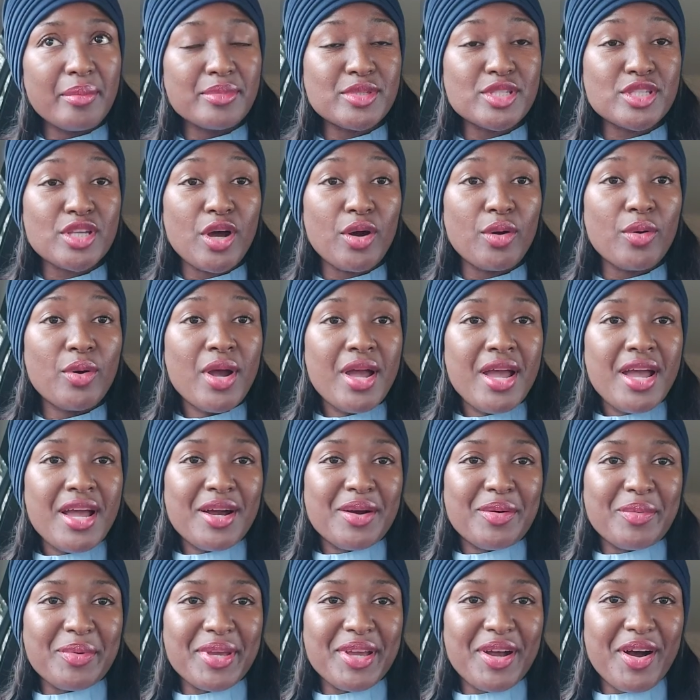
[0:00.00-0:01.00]
So
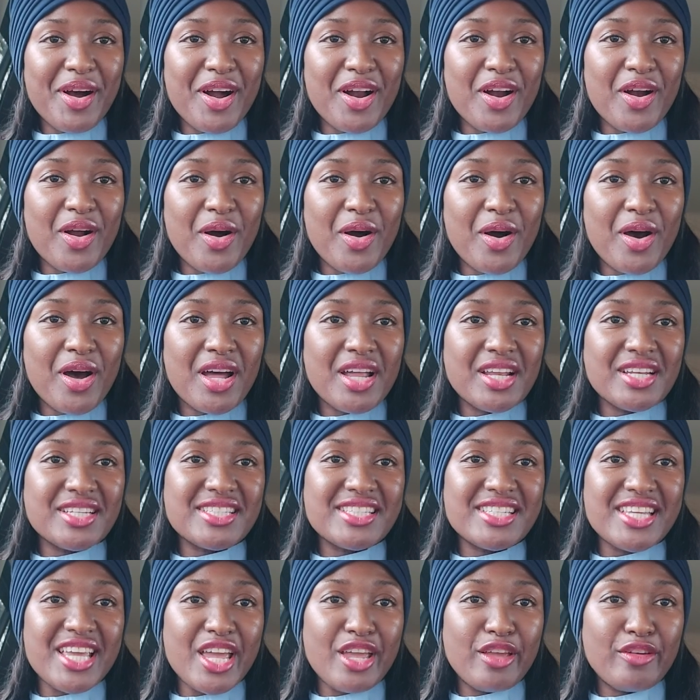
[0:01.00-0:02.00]
we are
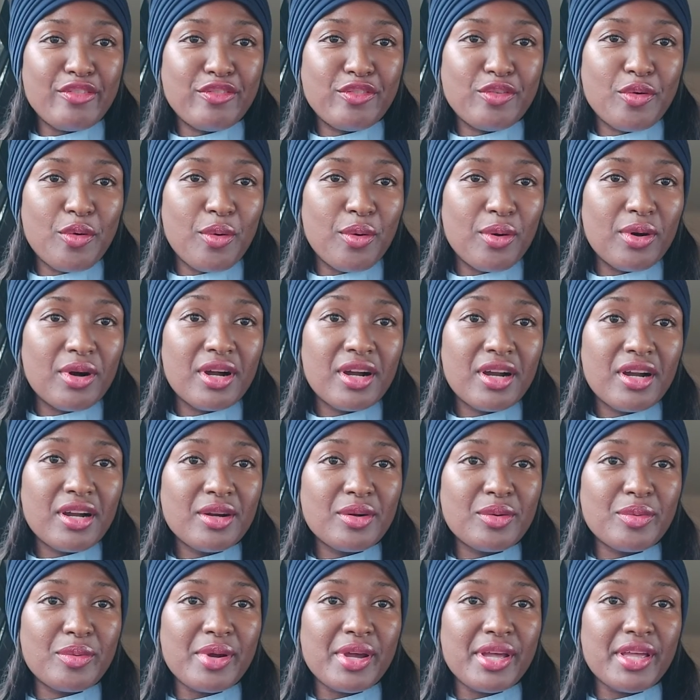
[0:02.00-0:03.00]
on day
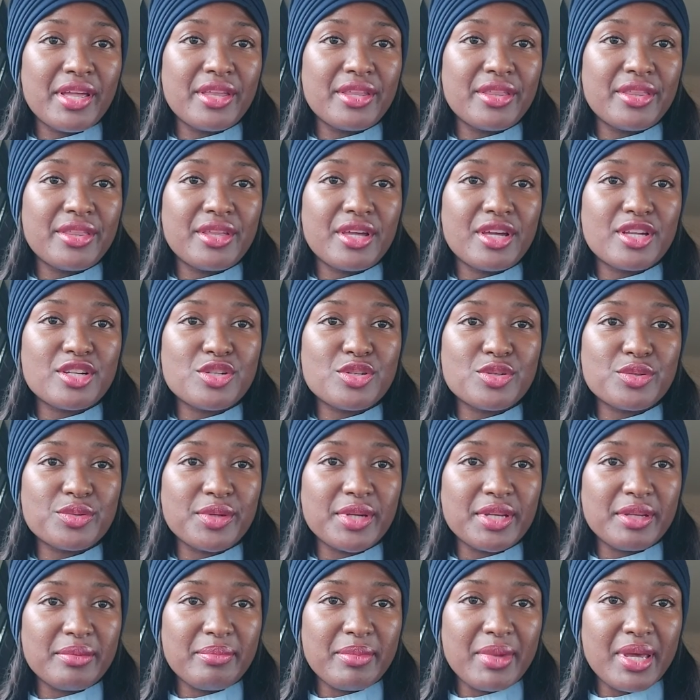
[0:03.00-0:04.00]
4 with
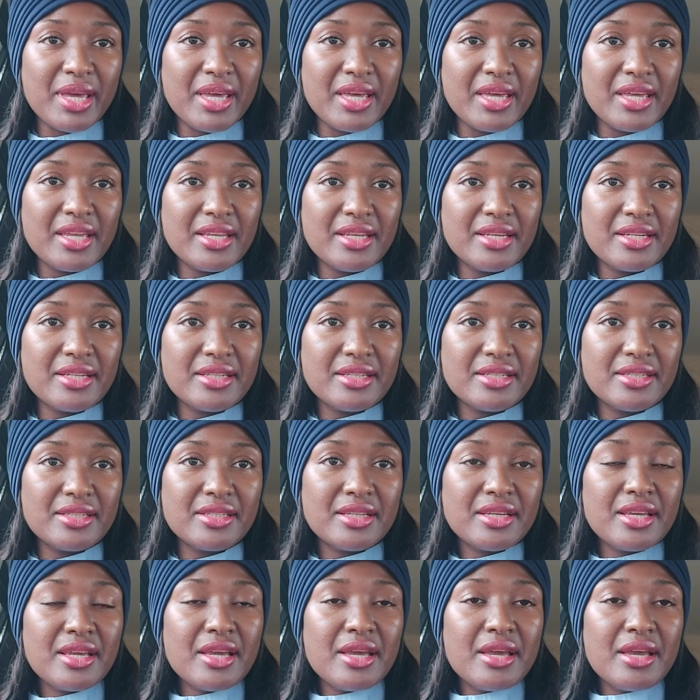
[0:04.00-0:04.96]
treatment.